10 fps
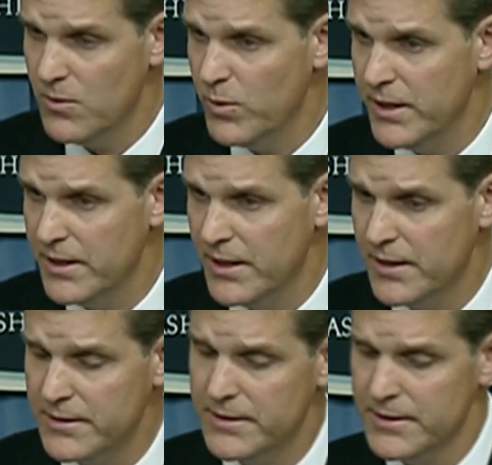We
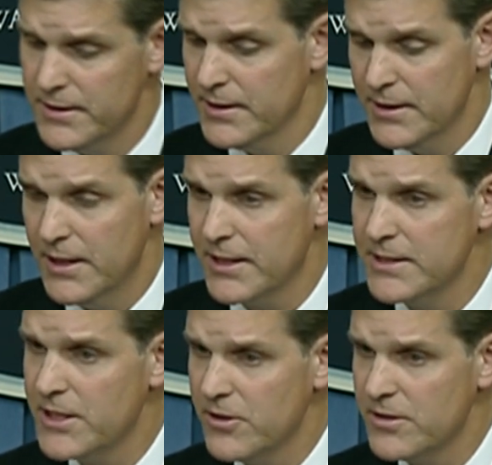uh,
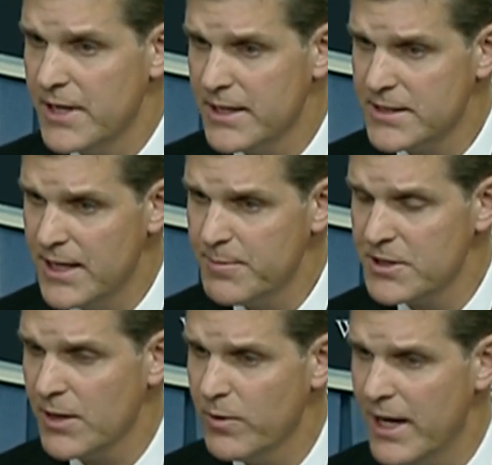continue to take
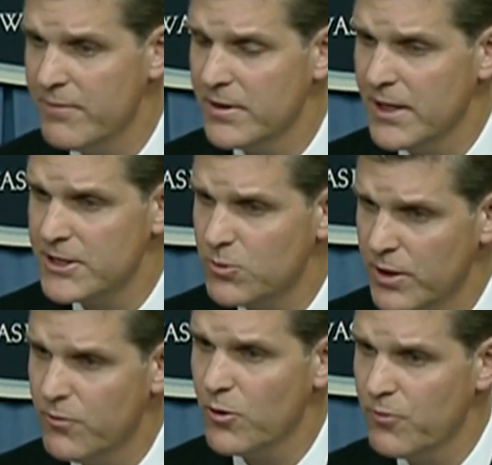steps like we have in the last
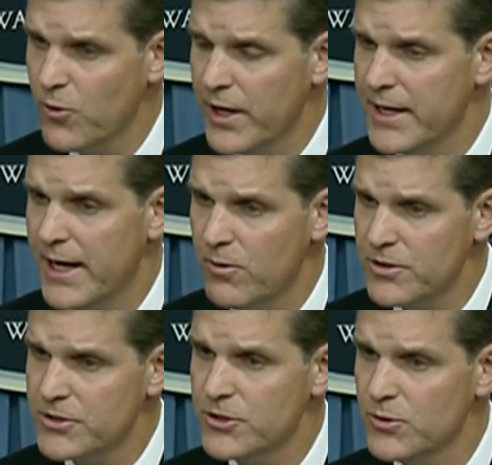twenty-four to forty-eight
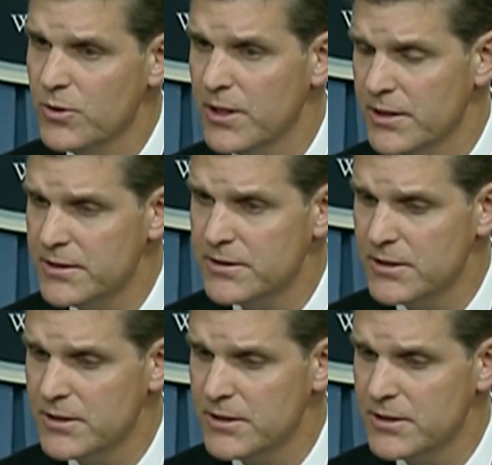hours to, uh,